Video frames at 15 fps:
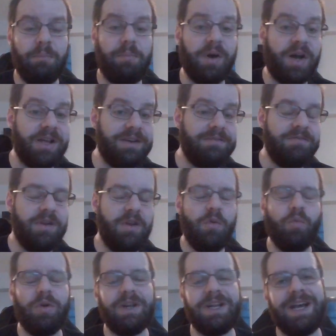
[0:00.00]
But
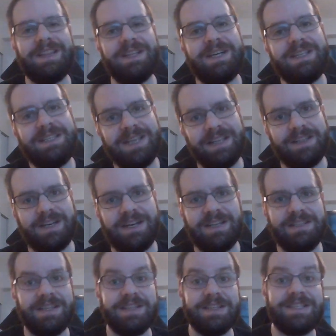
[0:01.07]
what got less
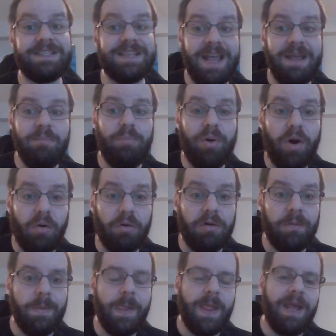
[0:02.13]
headlines in the same poll